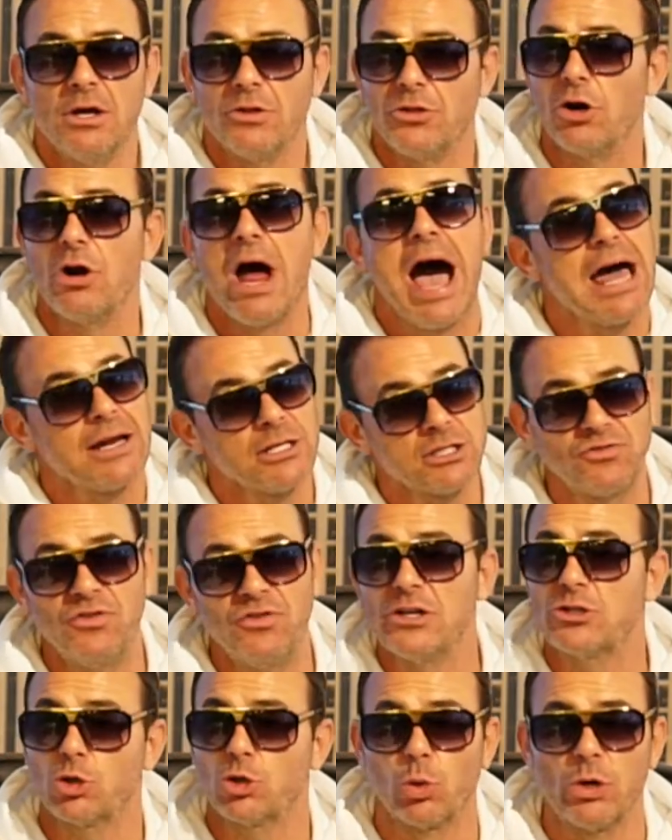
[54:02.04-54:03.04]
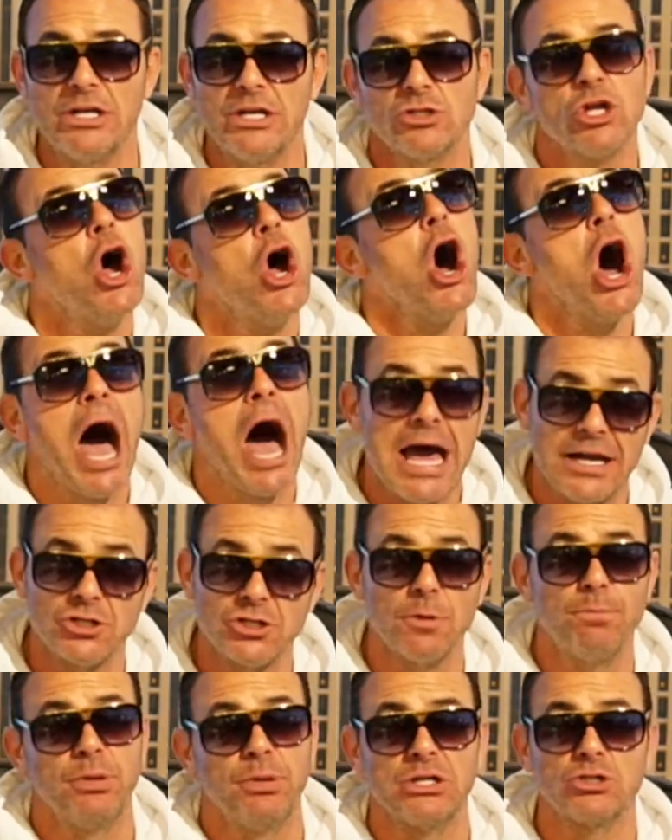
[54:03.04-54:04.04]
They're hot as fish grease, hot as
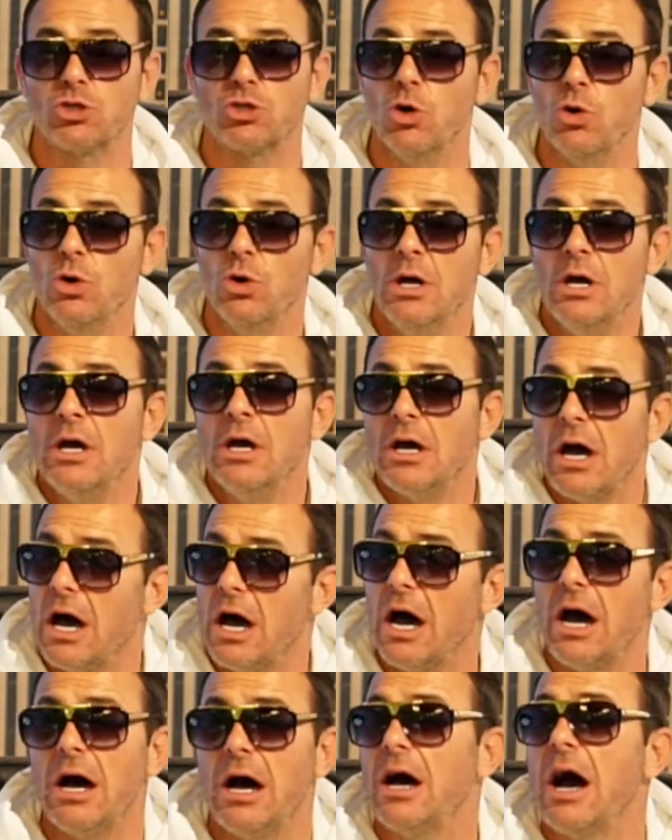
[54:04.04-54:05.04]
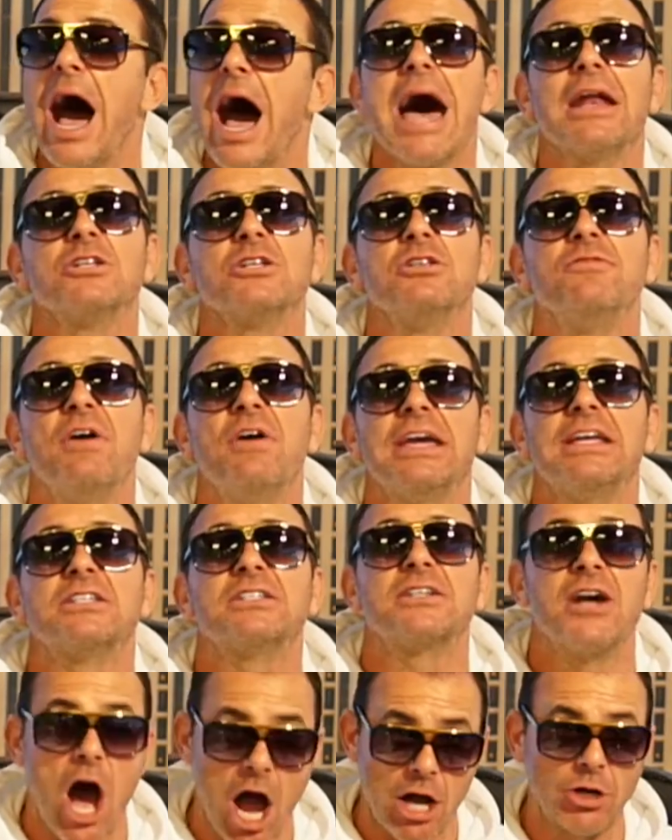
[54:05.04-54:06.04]
a pistol, uh, hot as the Vegas
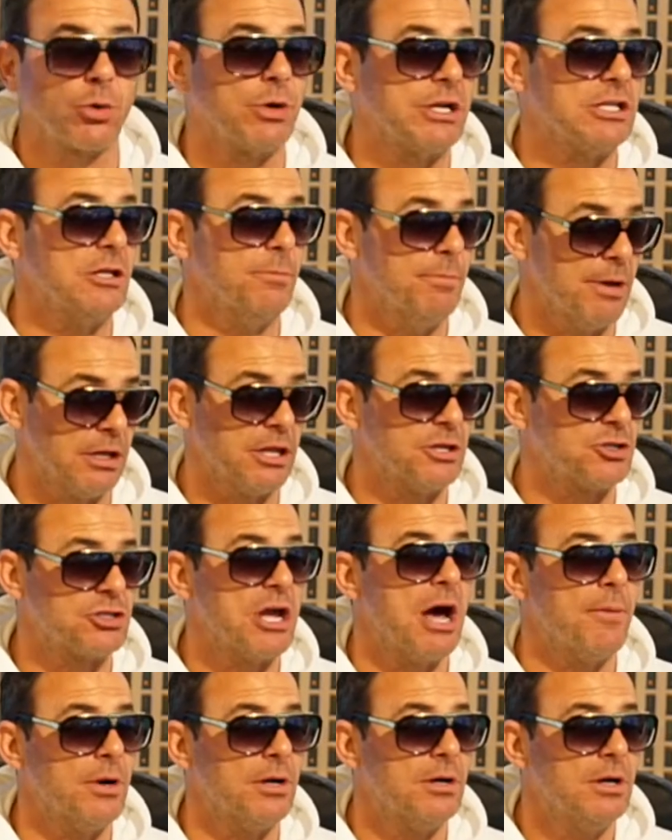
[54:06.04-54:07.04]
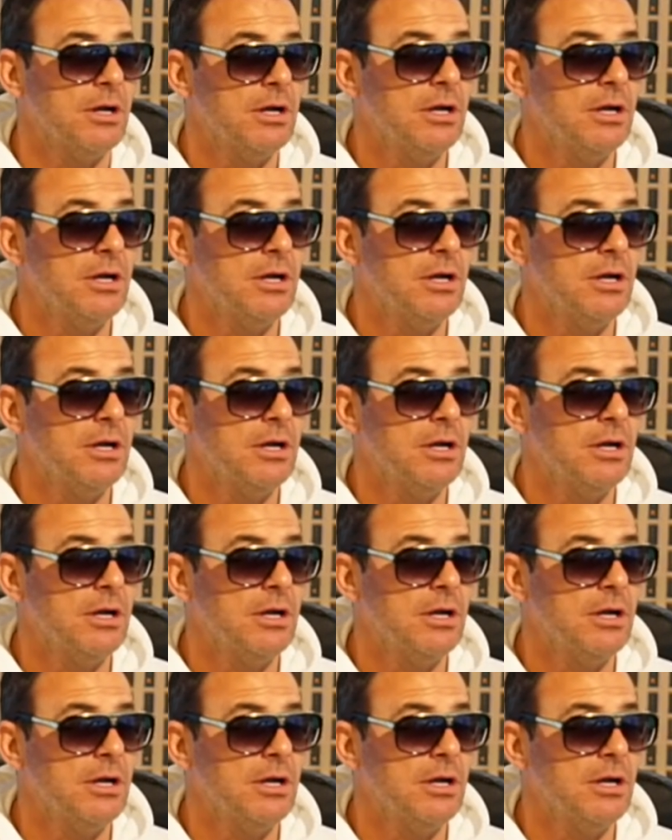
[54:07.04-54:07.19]
concrete in the middle of summer.